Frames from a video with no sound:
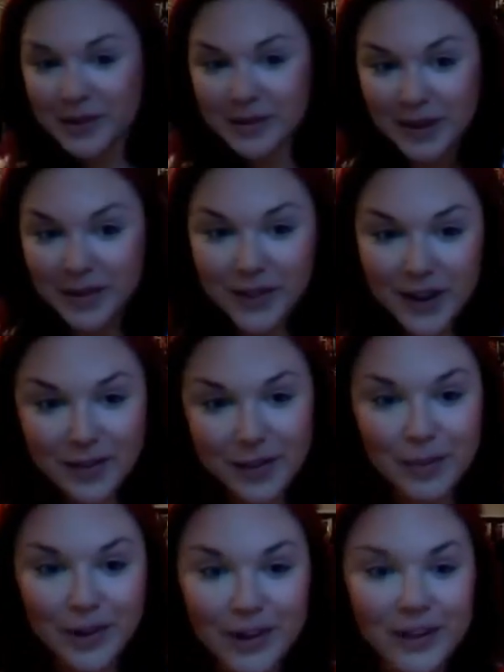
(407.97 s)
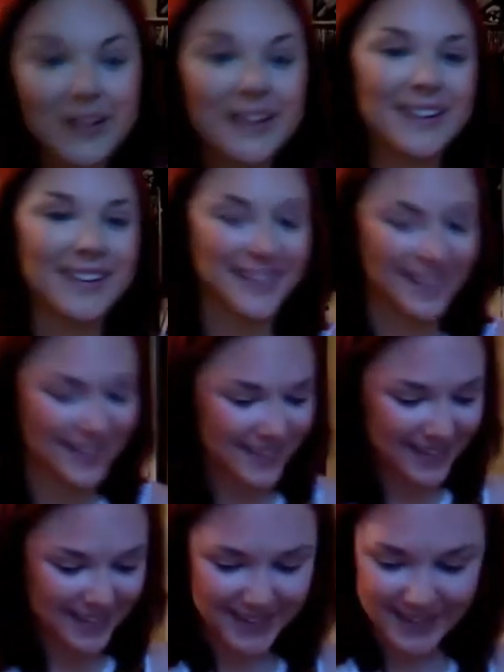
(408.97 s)
my favorite part.
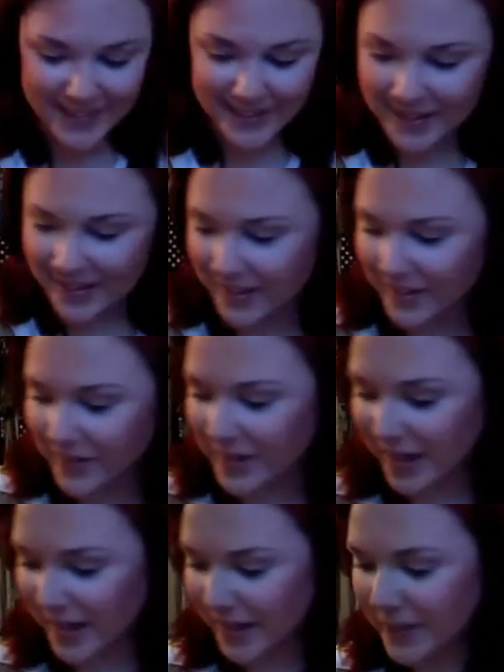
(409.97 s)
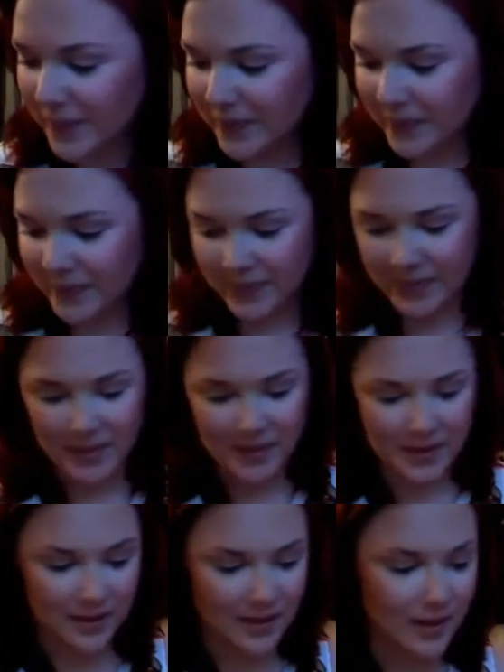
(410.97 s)
Okay,
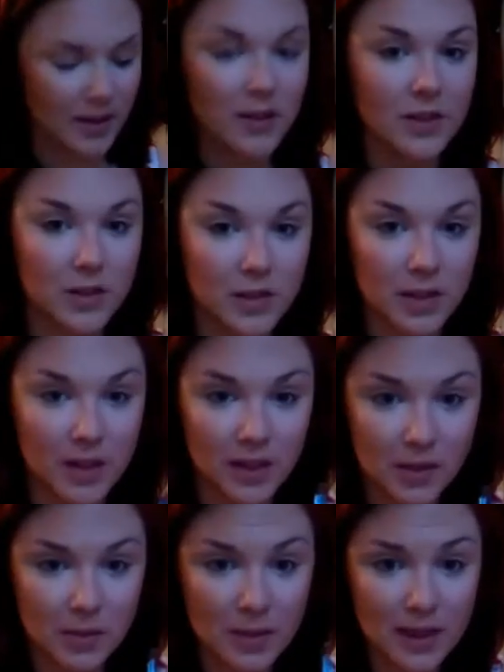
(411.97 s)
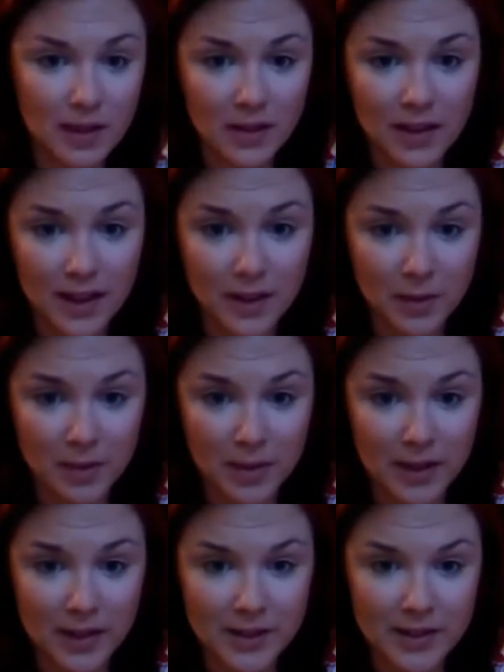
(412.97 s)
so I'm going to use my little angle
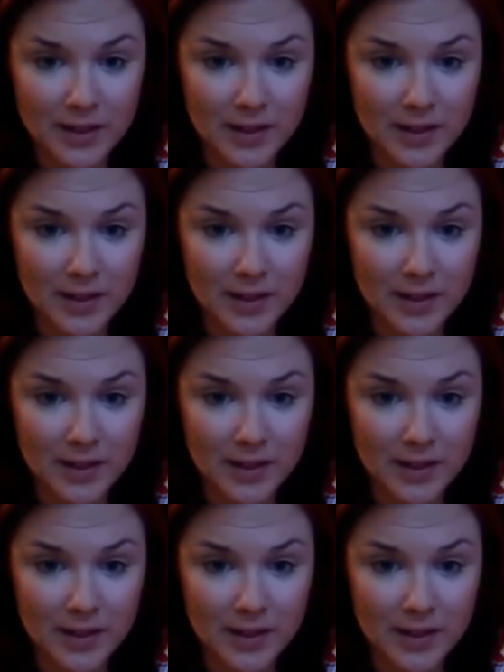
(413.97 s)
brush.